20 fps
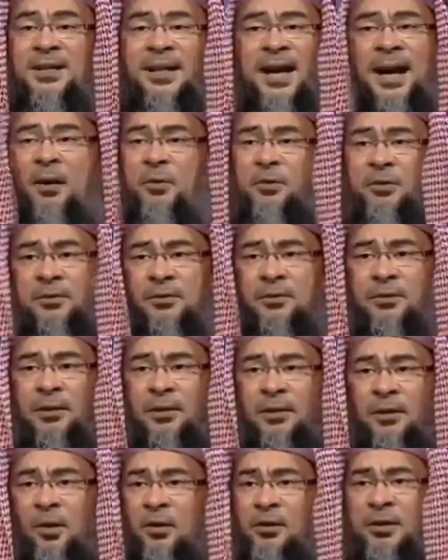is loud
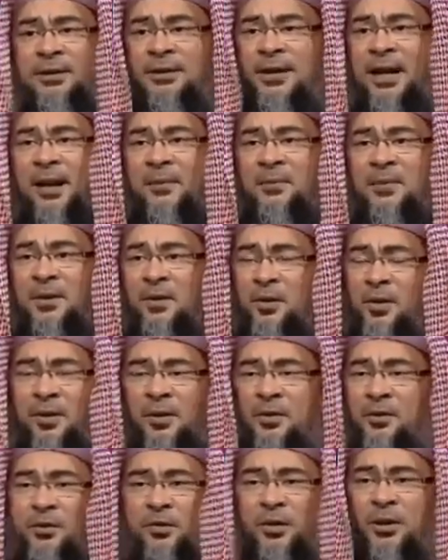all the time,
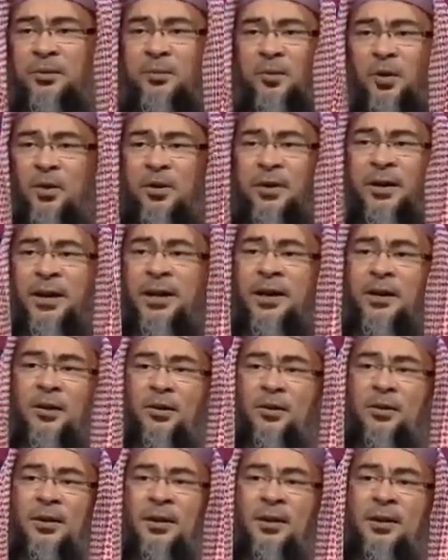during morning
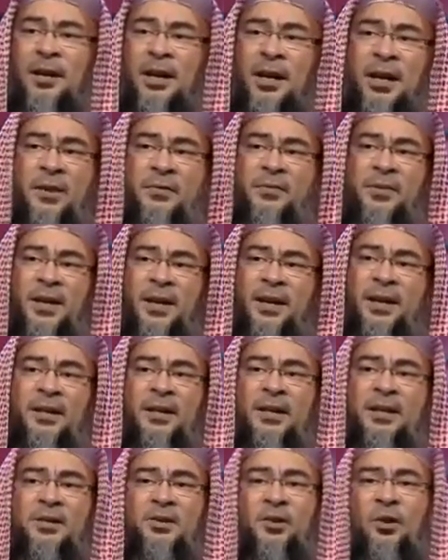or evening.
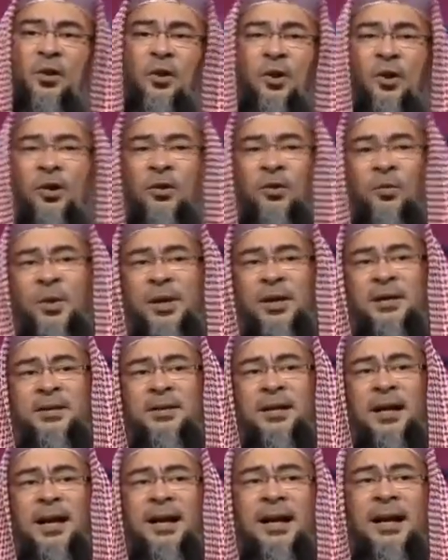It is
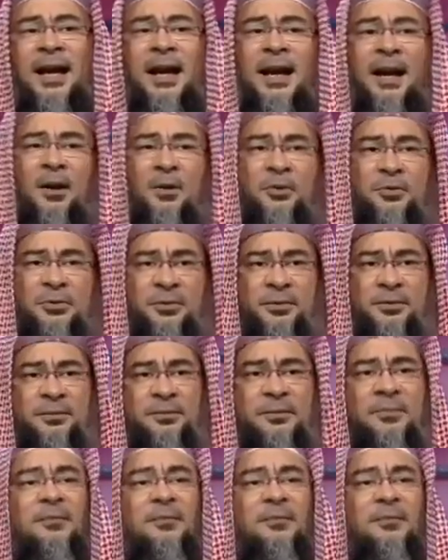always loud.